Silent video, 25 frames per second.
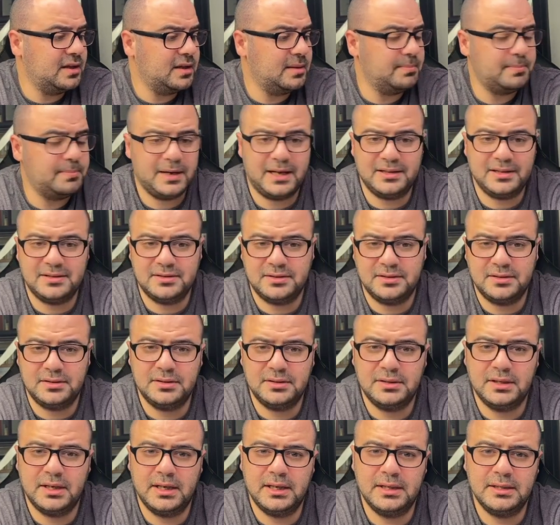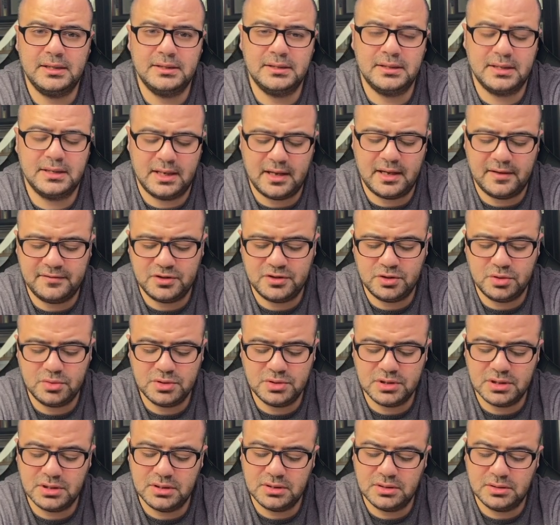pattern, and I've
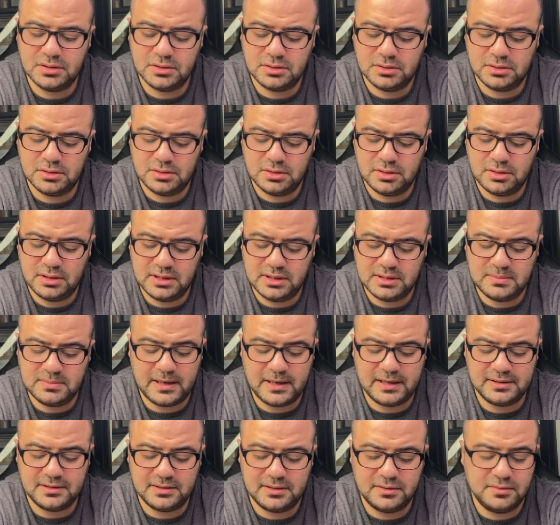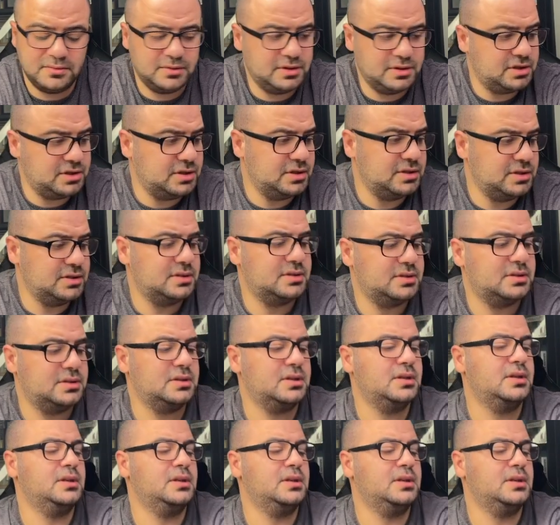chosen this pattern which is